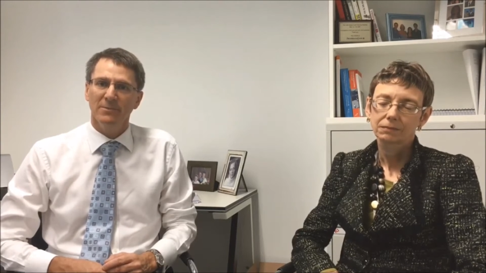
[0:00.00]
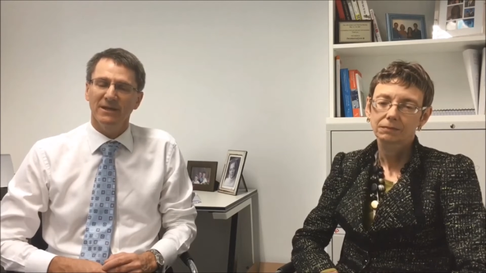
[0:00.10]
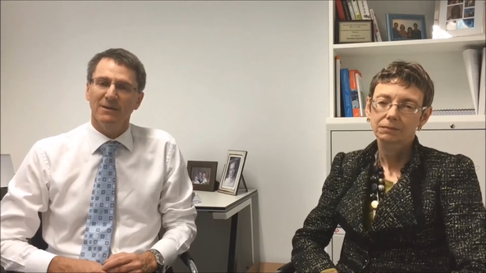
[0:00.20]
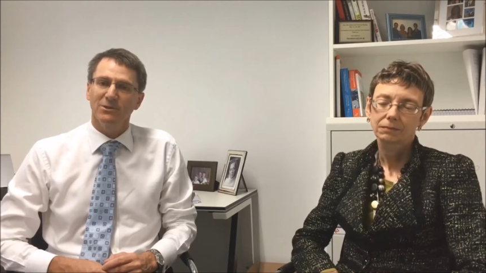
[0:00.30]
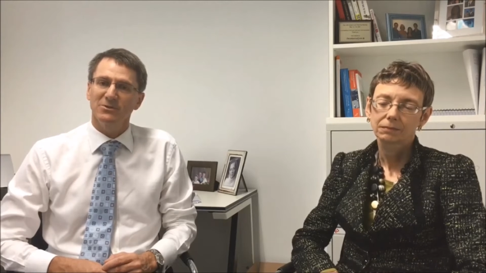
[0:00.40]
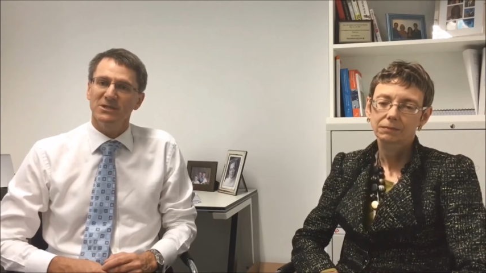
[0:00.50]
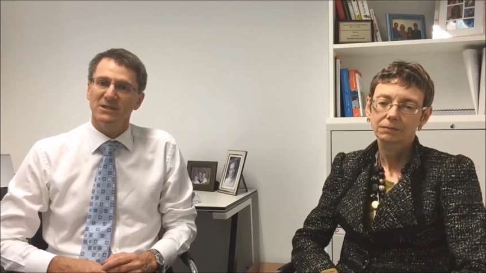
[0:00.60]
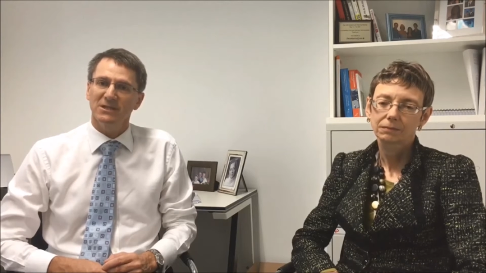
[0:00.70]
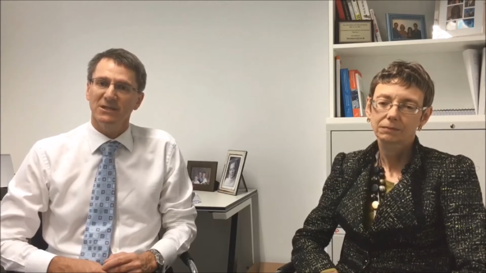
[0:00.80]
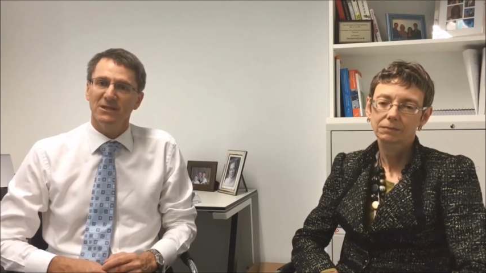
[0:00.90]

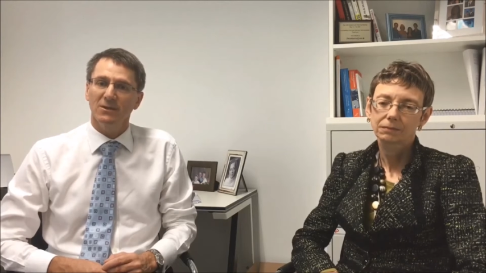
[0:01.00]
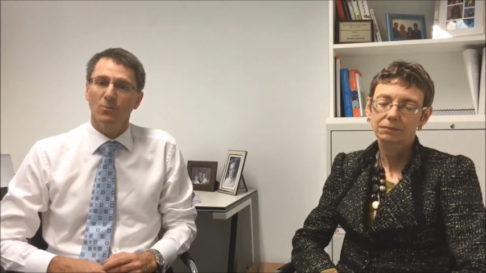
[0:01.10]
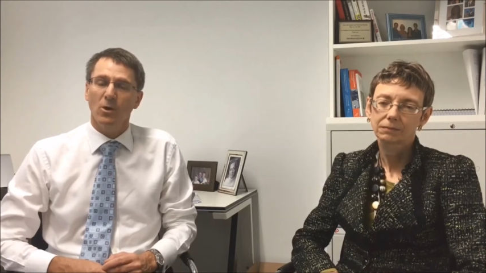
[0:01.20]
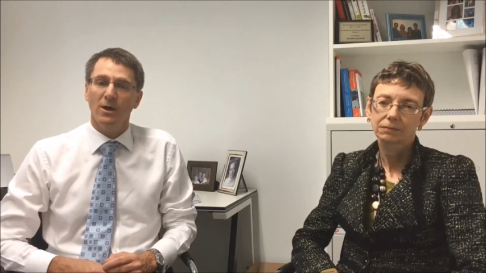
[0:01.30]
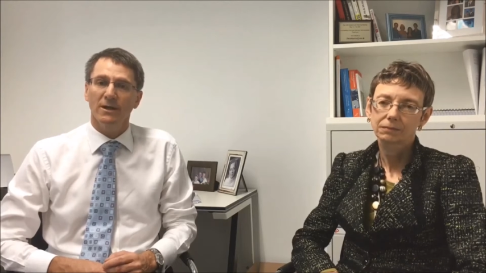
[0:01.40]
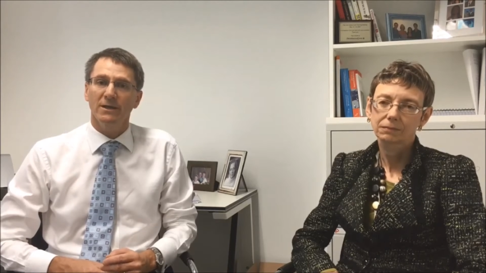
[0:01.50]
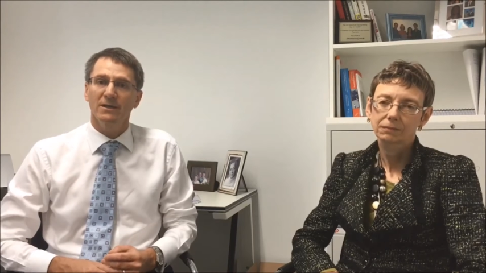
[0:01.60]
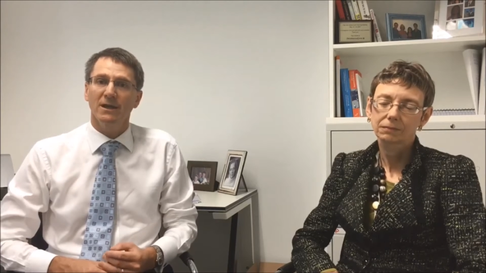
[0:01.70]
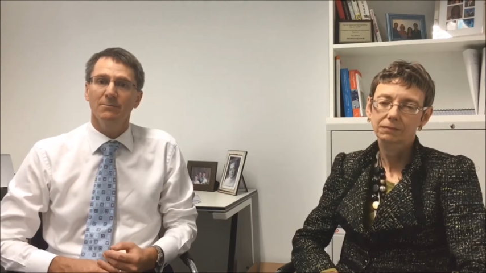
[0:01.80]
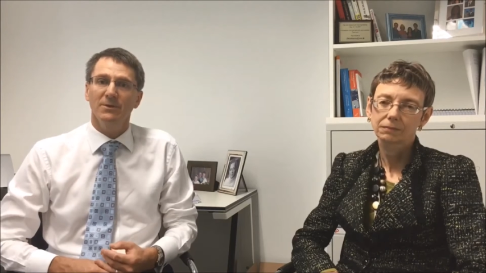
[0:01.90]
Speaker 1: PwC, EMY,
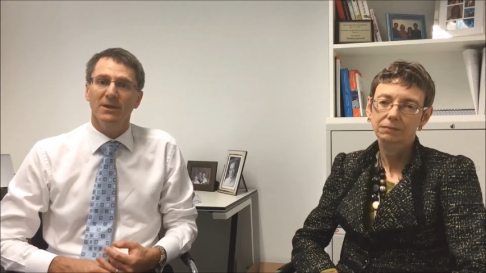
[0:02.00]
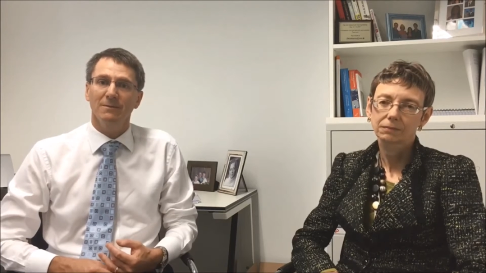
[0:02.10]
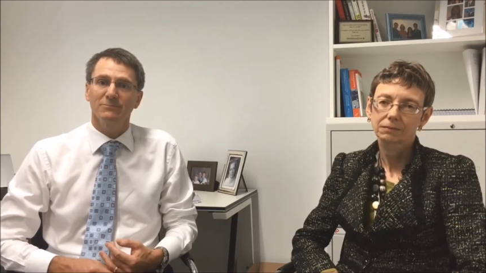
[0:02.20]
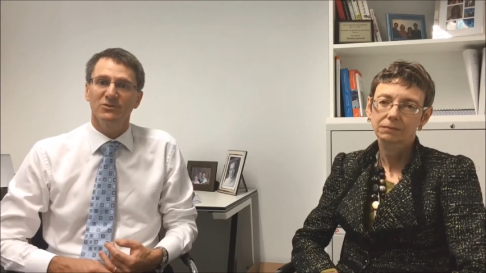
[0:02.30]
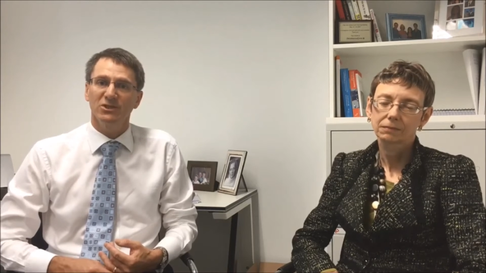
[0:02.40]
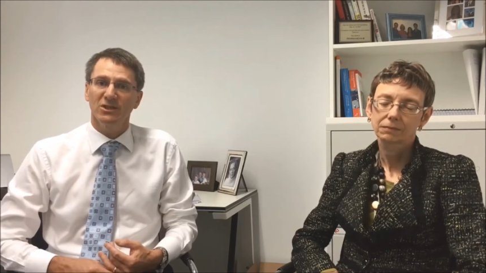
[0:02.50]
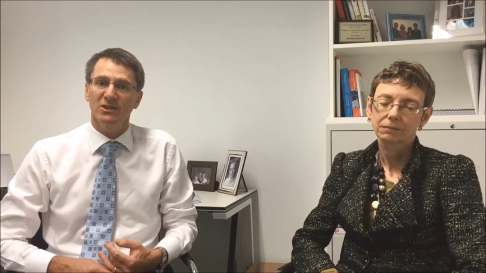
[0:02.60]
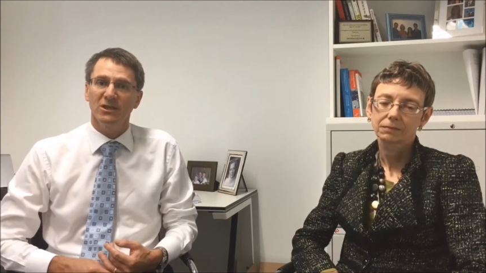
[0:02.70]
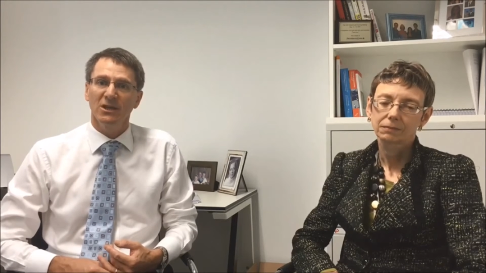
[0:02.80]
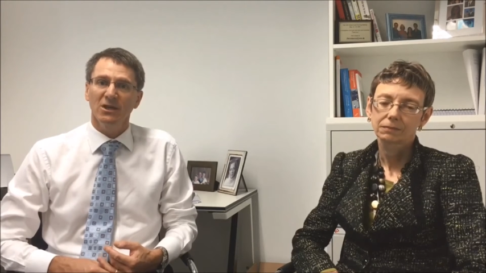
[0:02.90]

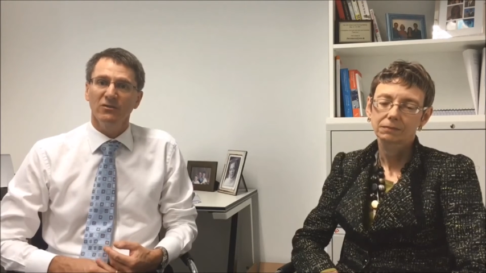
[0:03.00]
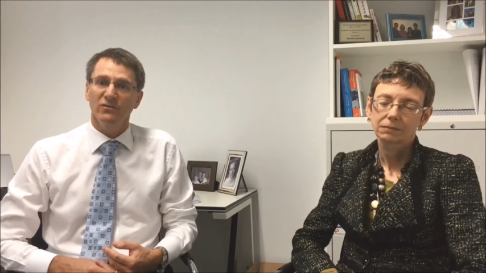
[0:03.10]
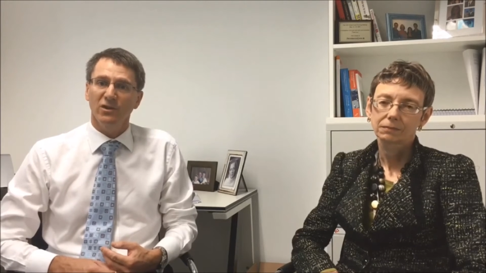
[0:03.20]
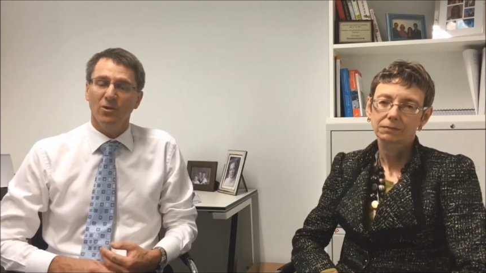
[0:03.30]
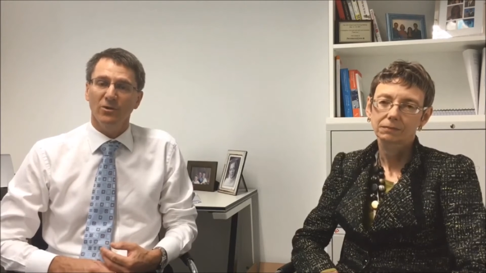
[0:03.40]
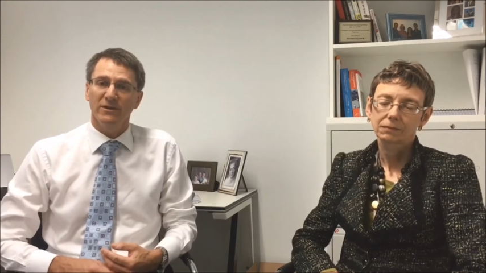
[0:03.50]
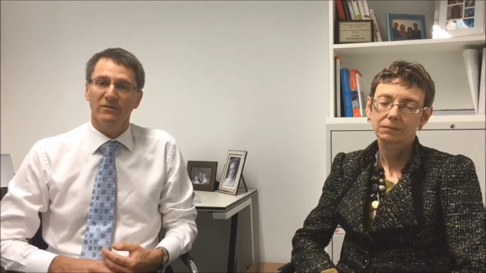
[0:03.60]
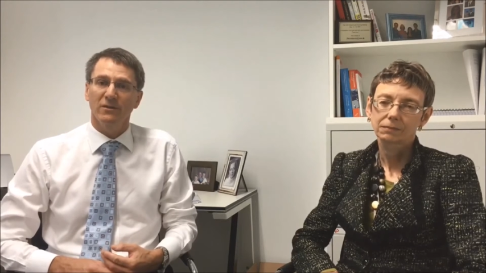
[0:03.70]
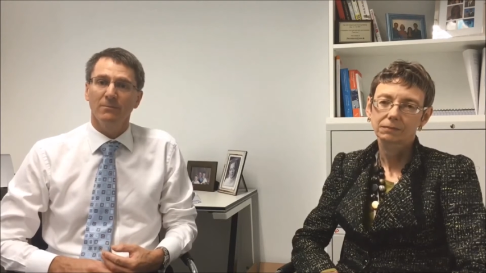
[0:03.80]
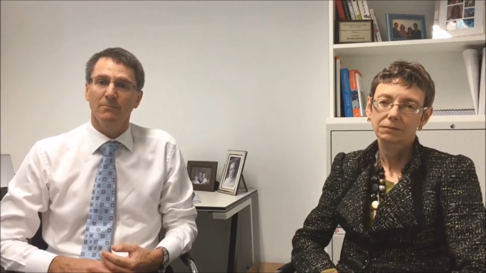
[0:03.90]
KPMG, Deloitte,